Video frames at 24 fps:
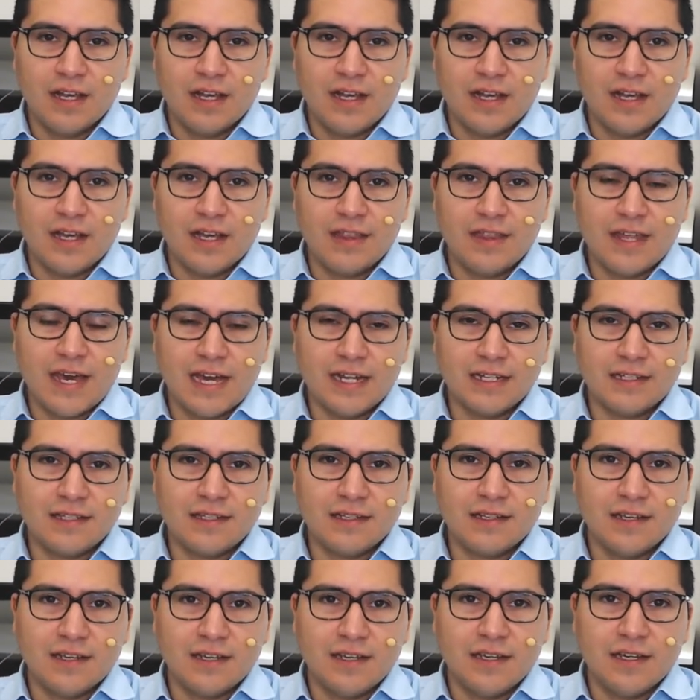That
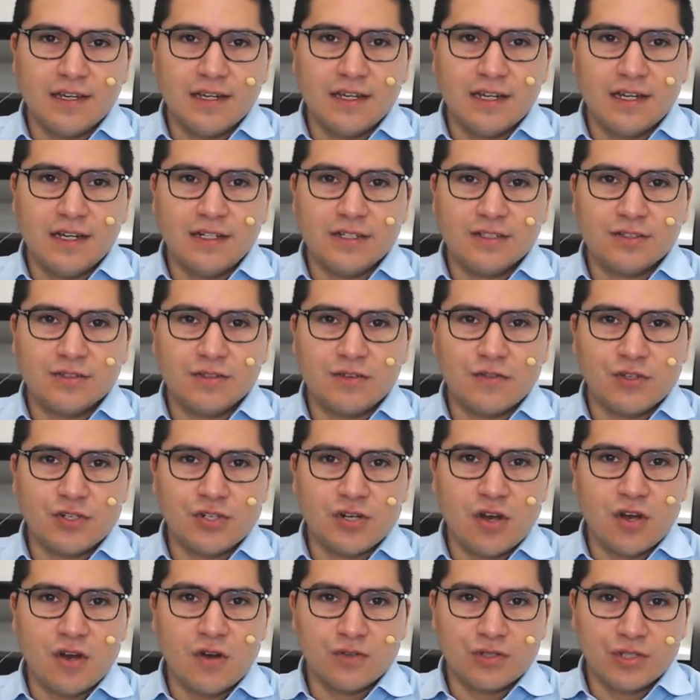sort of
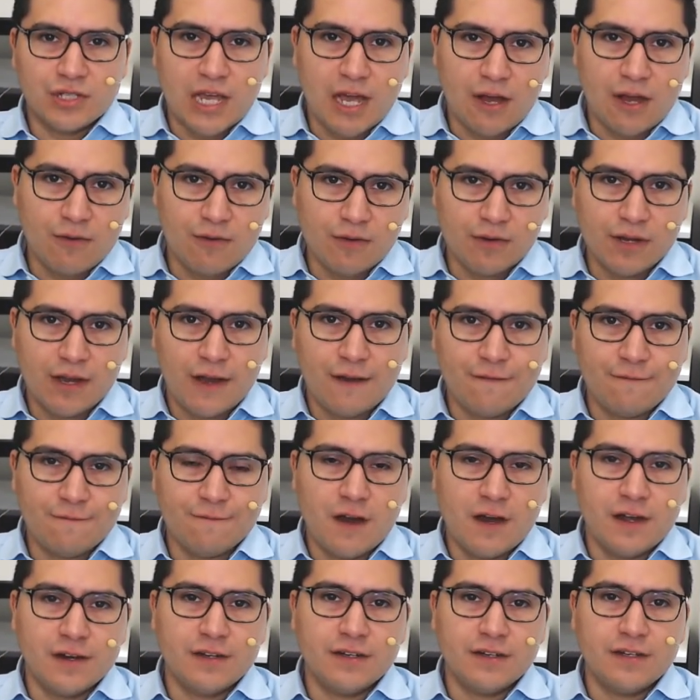shows how a
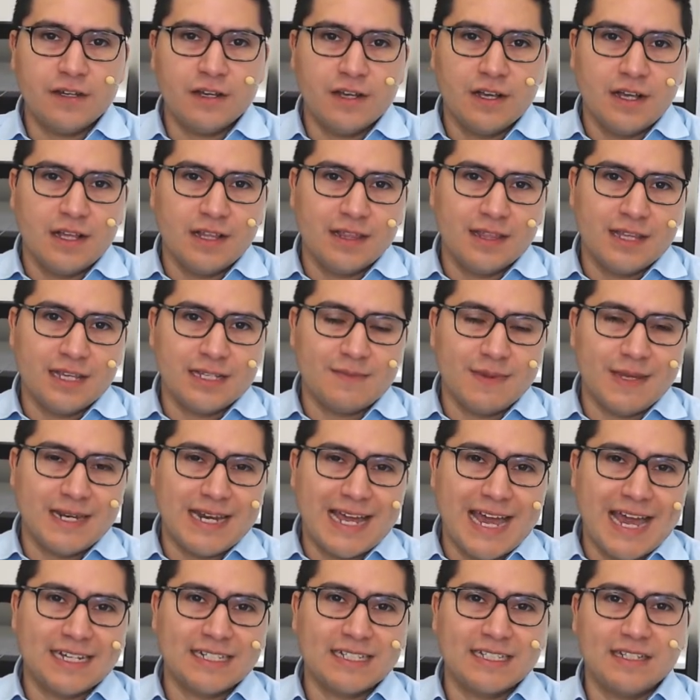fund that's been
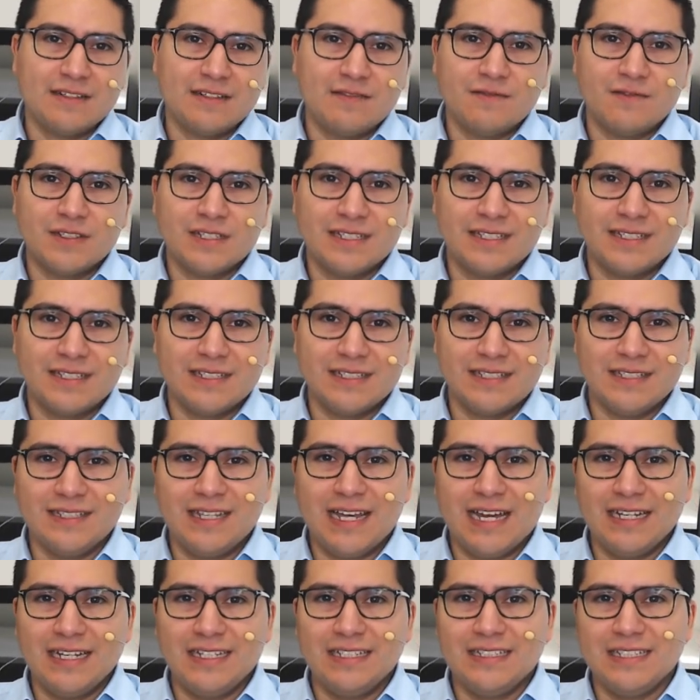active since
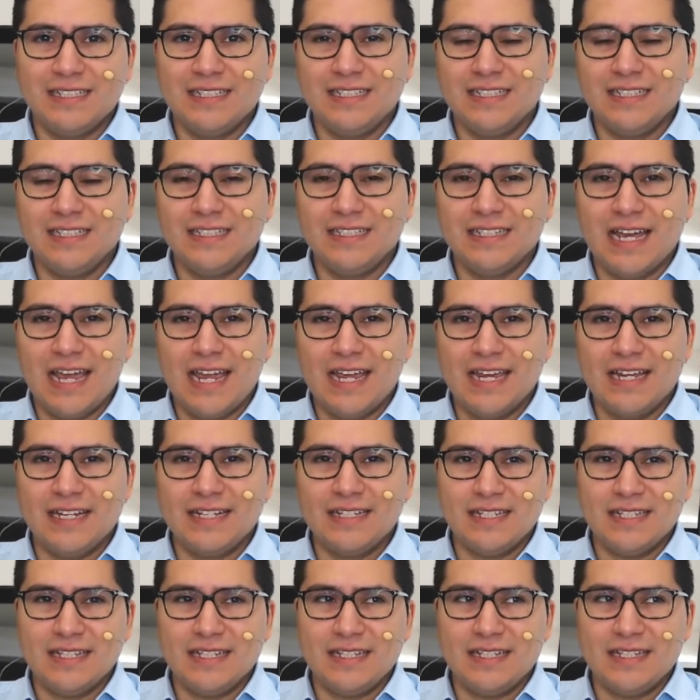
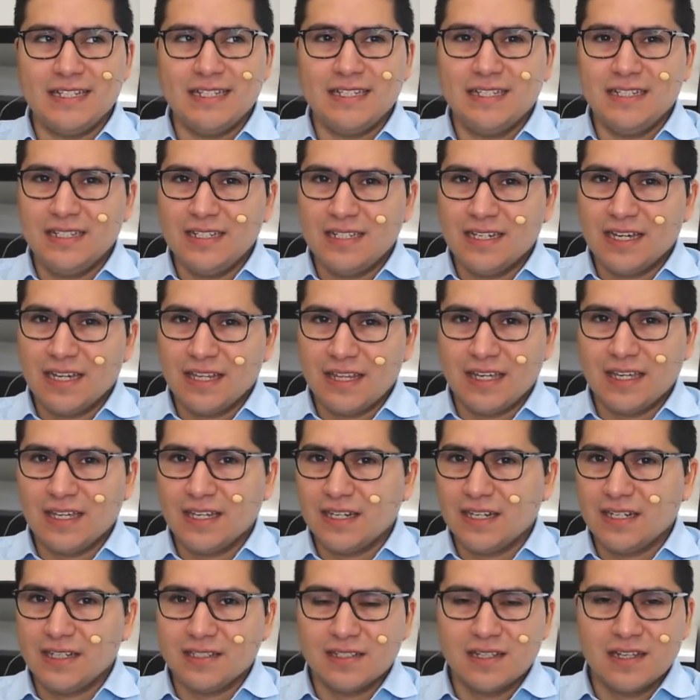1980, I think it
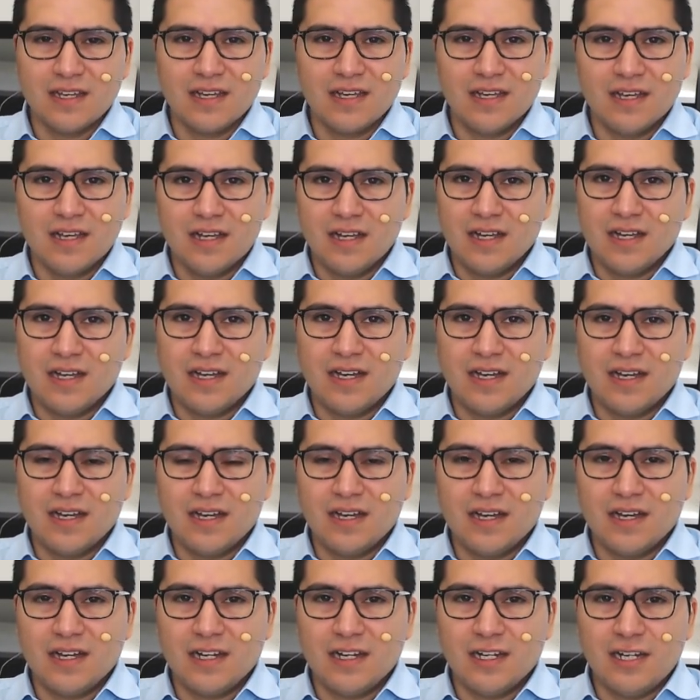is,
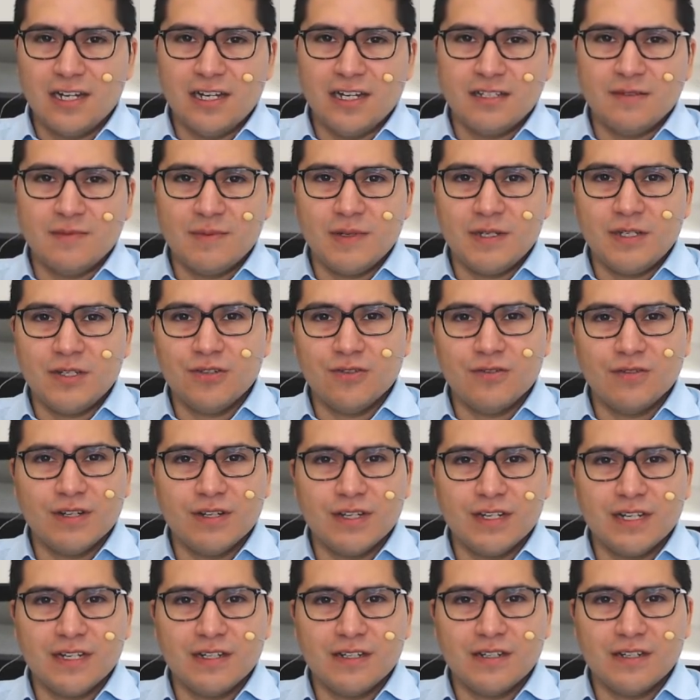has been doing,
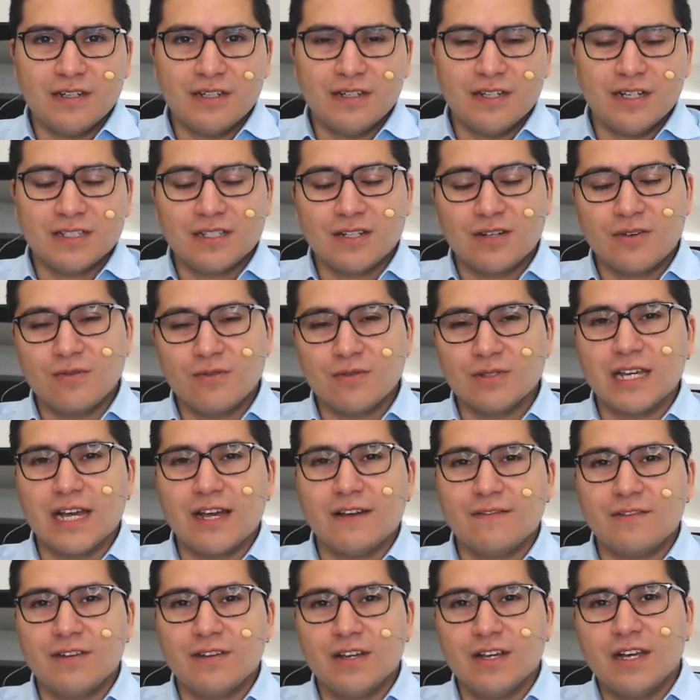and it doesn't always have
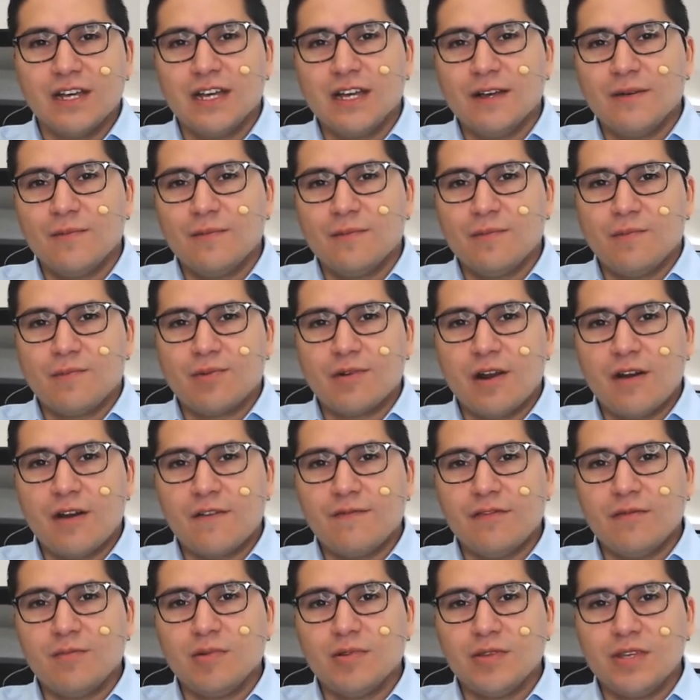
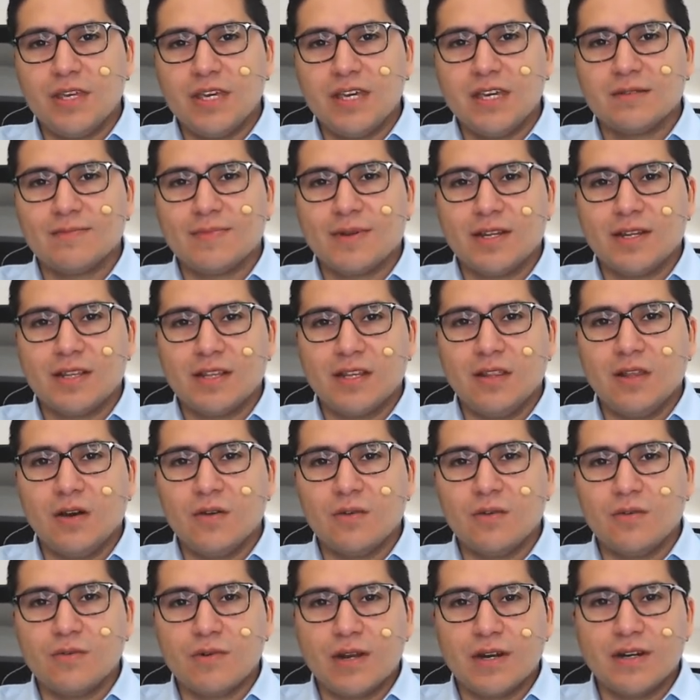profitable years, but in the long
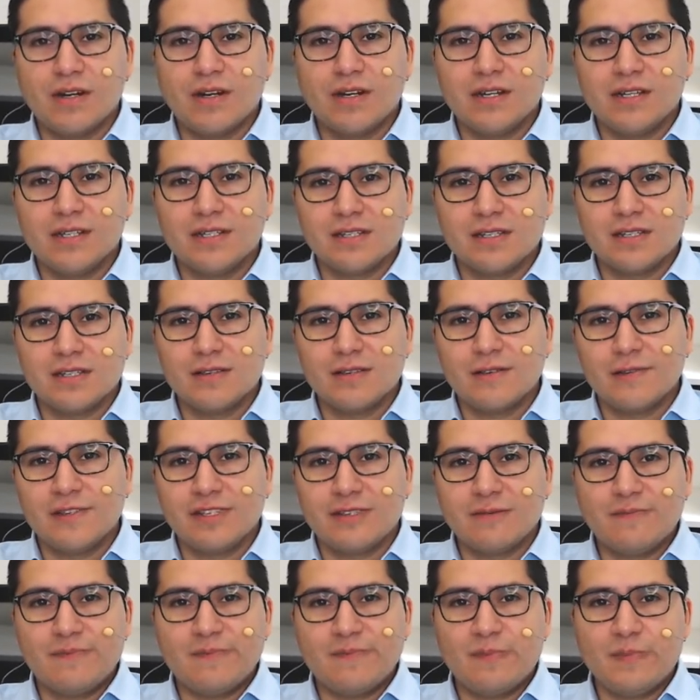run, it's
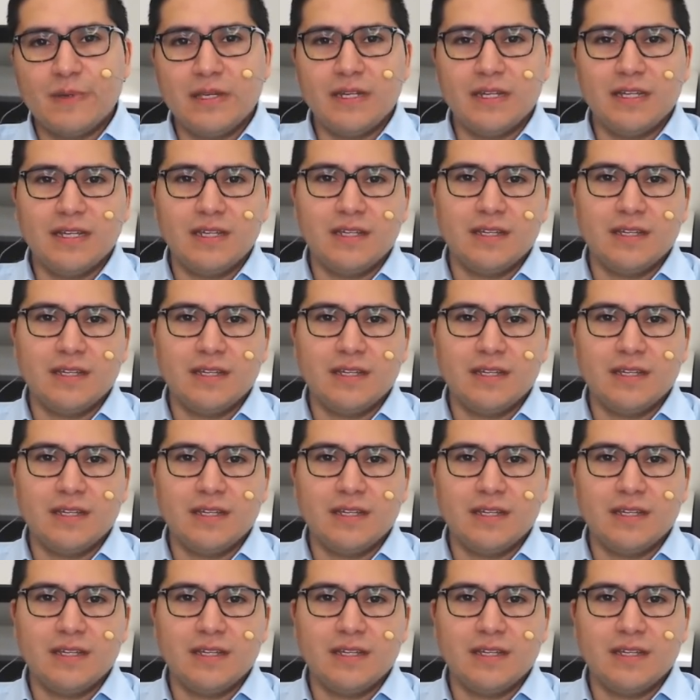beating